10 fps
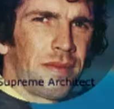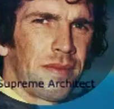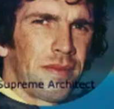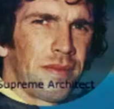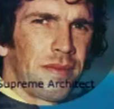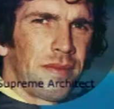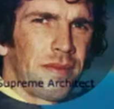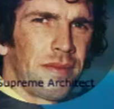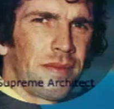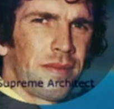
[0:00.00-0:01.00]

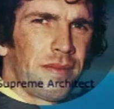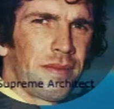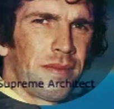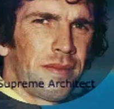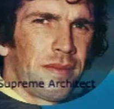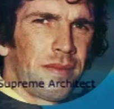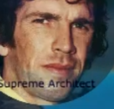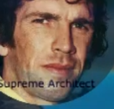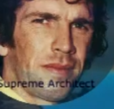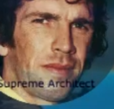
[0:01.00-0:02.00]

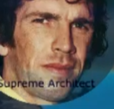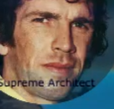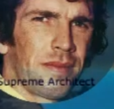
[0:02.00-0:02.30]
This person isn't speaking.